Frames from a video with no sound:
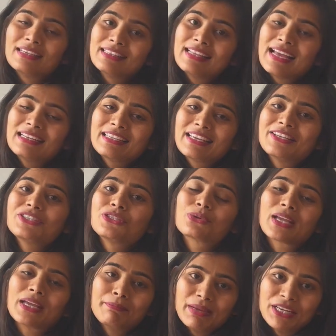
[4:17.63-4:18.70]
In that case you
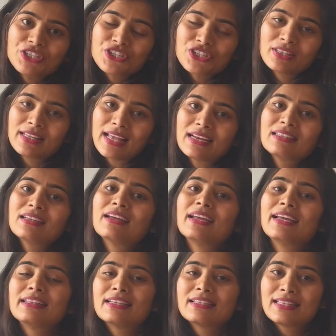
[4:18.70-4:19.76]
can mention that
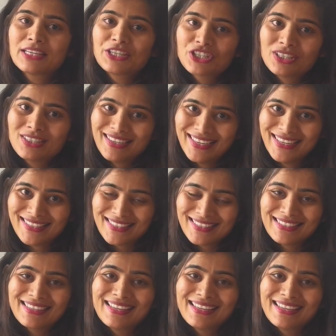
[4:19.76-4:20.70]
in the section 8.